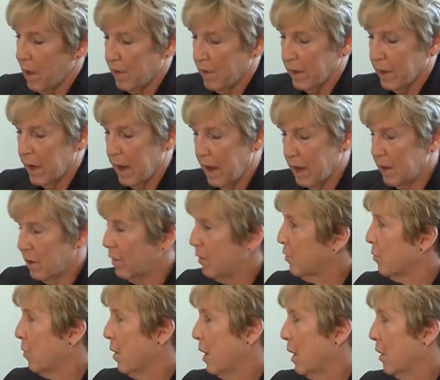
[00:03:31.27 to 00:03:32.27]
the
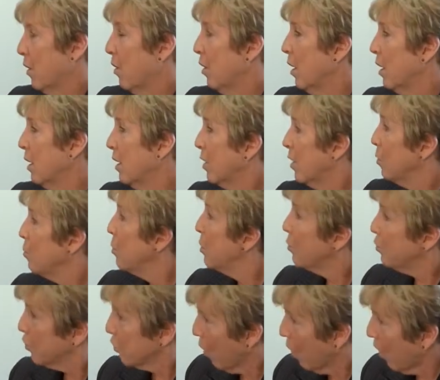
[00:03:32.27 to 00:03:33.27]
candidates running are Linda
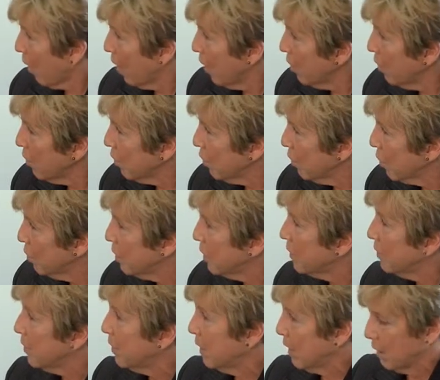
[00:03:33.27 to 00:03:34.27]
Bouchard, who
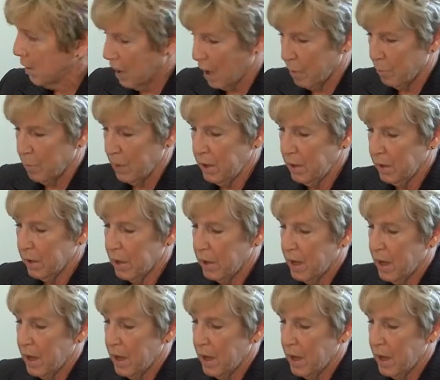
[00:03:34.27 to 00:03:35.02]
is the incumbent,